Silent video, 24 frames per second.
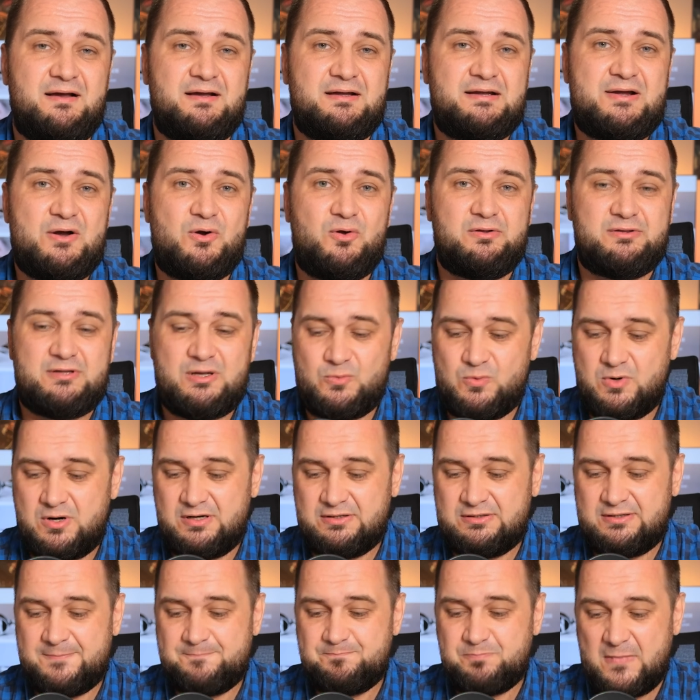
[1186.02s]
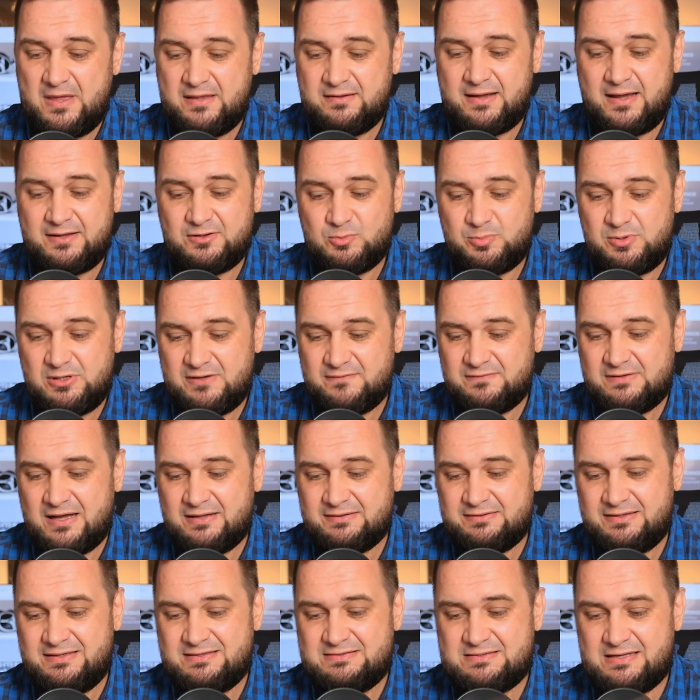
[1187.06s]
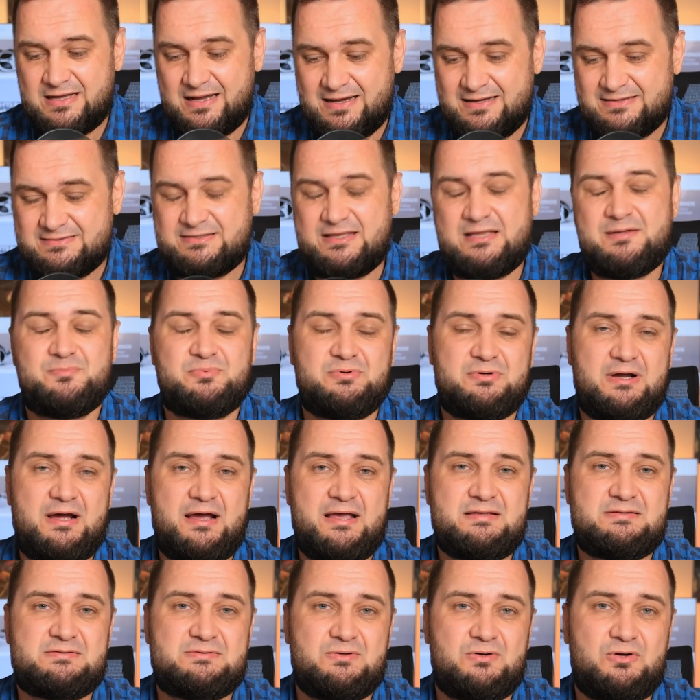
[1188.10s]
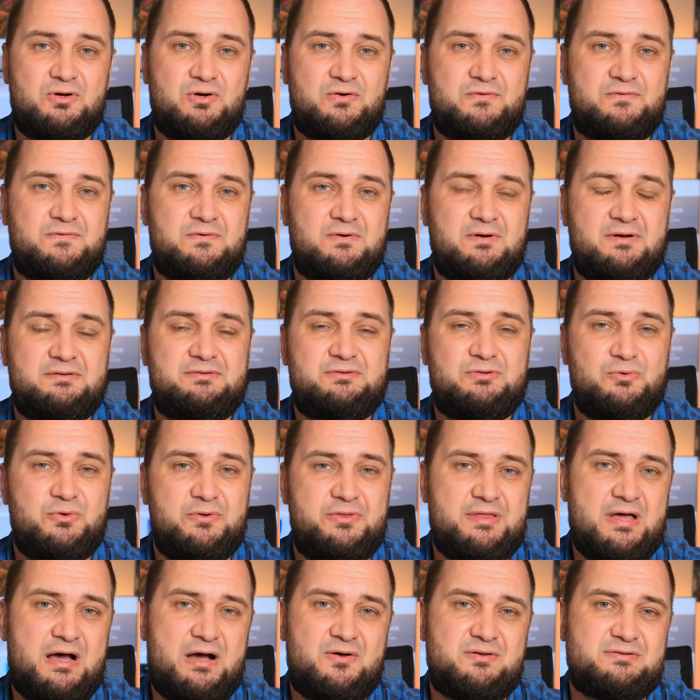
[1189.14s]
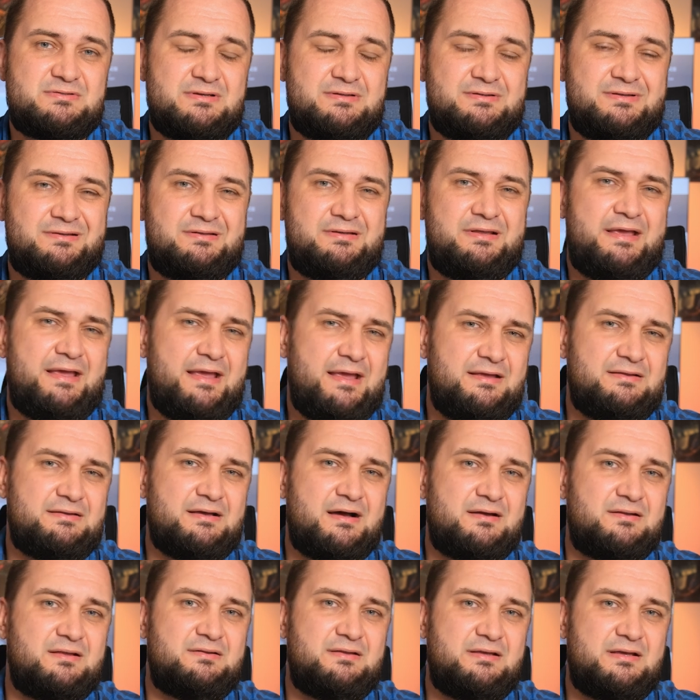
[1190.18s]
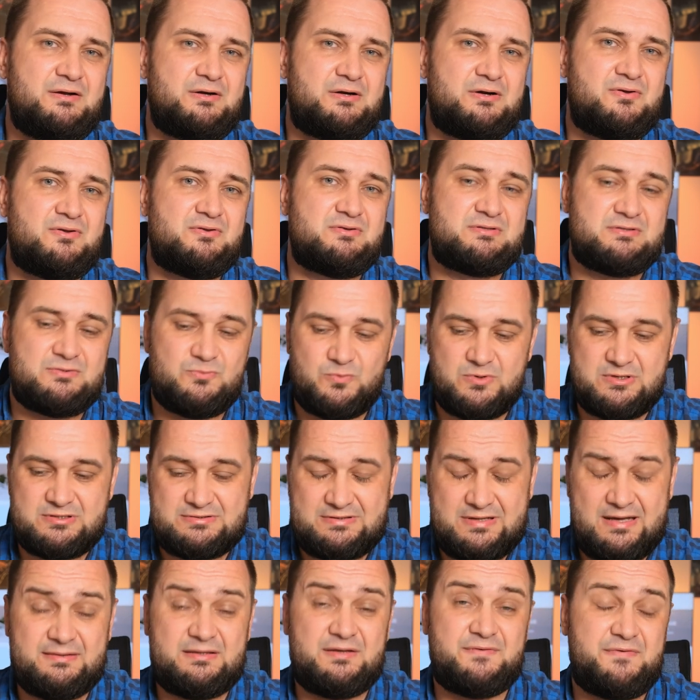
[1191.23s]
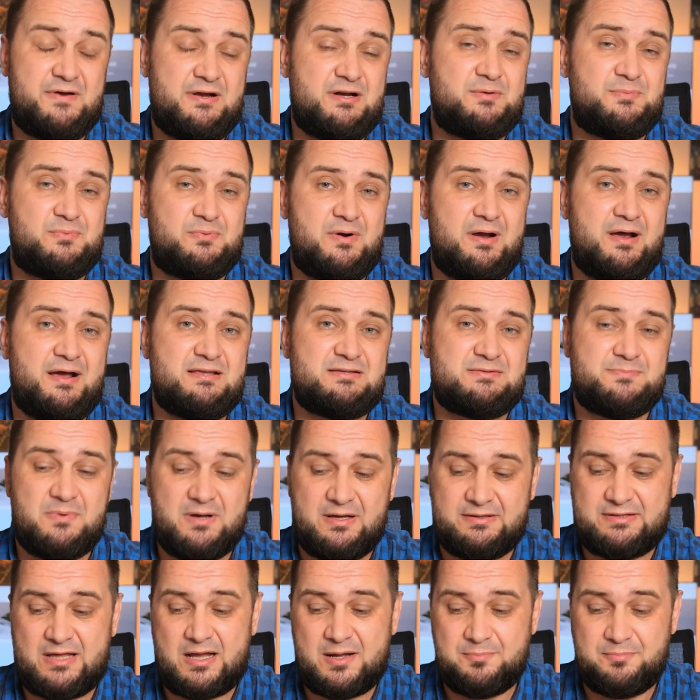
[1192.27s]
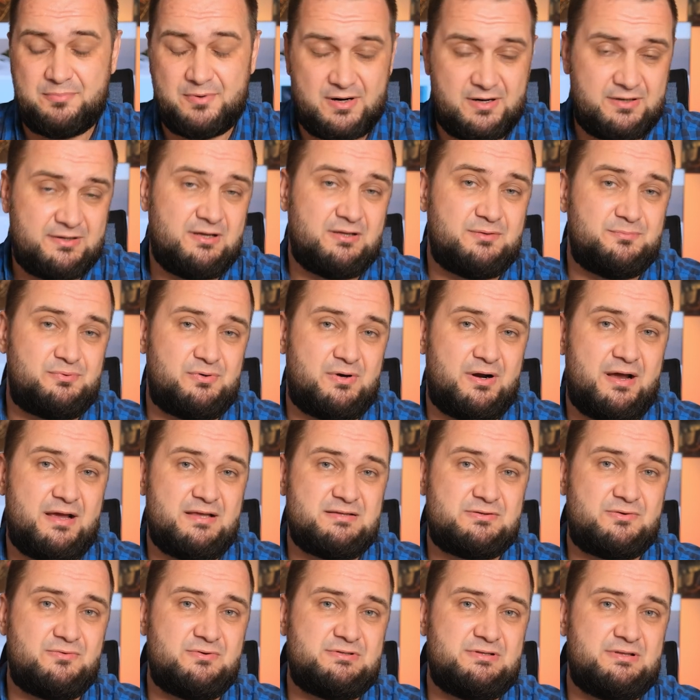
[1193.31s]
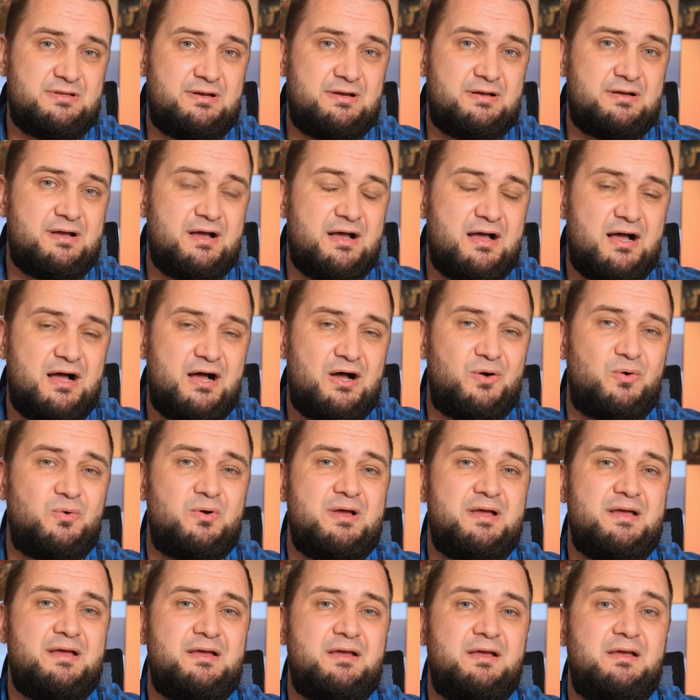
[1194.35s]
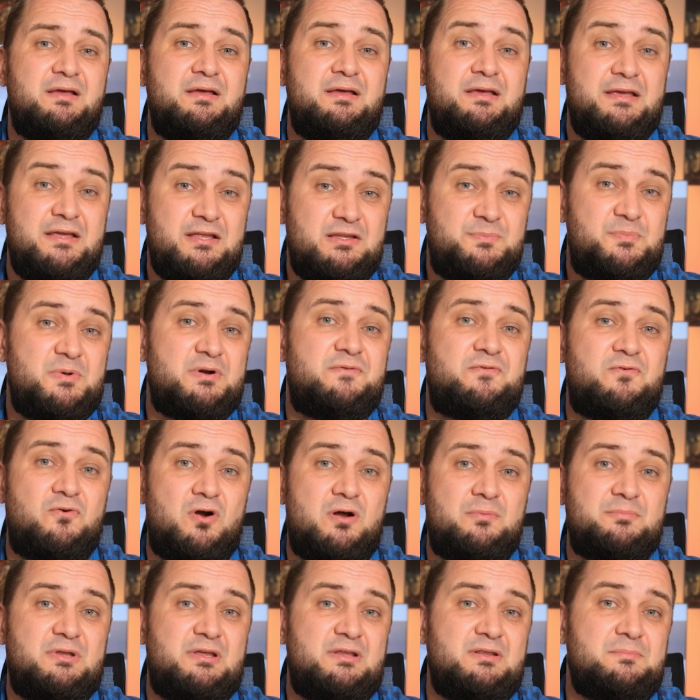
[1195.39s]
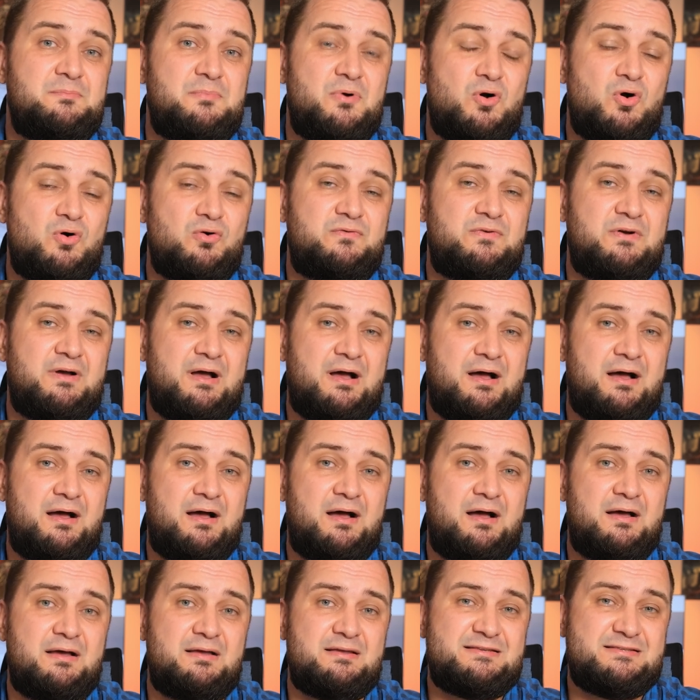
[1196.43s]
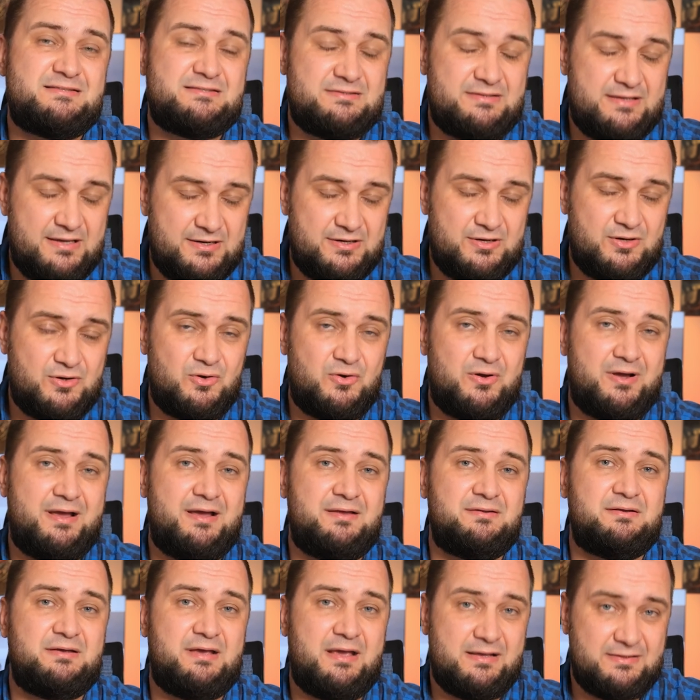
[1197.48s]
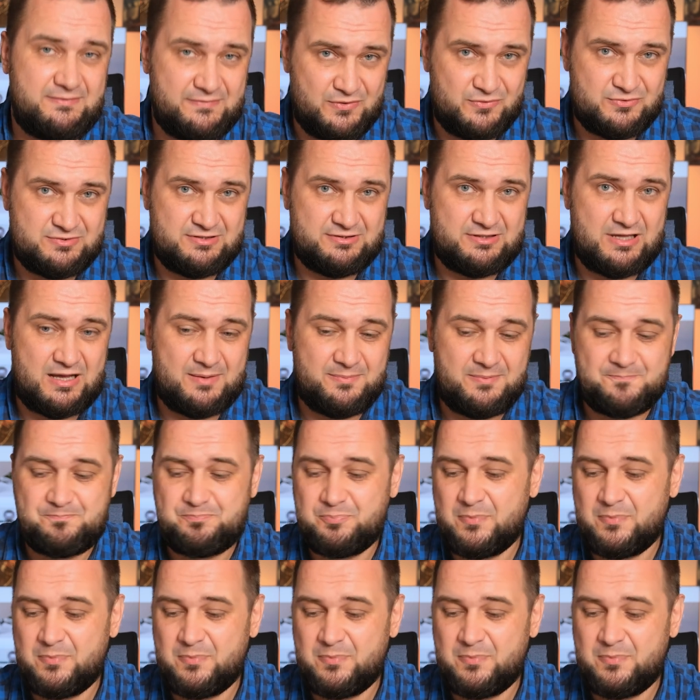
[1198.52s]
Gold Award. And I do believe that its asking price of 2,800 euros was not a fair price, but a bargain price considering how it performed in both stereo and headphone setup.